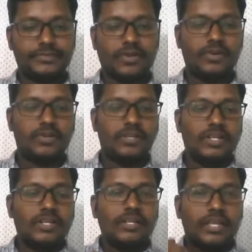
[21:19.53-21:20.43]
or
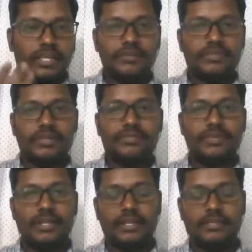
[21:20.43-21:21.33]
give their
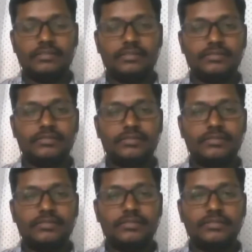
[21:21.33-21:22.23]
feelings,
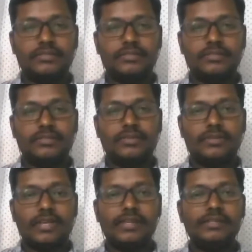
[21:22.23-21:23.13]

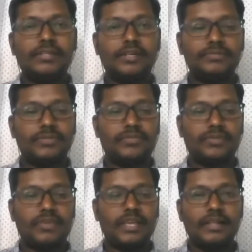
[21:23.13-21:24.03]
okay, in terms of,
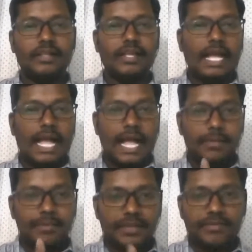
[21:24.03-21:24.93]
okay,
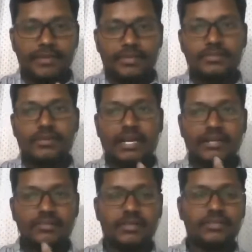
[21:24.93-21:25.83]
ambiguous or
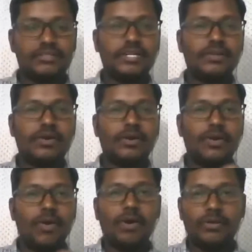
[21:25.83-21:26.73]
unstructured or
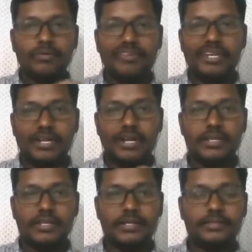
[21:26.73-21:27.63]
not very
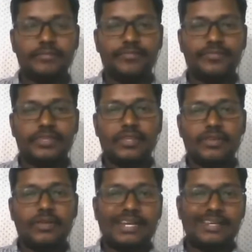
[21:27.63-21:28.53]
clear,
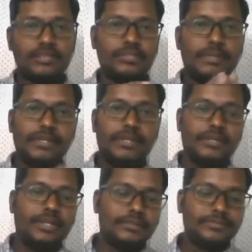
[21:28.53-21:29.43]
okay, test material.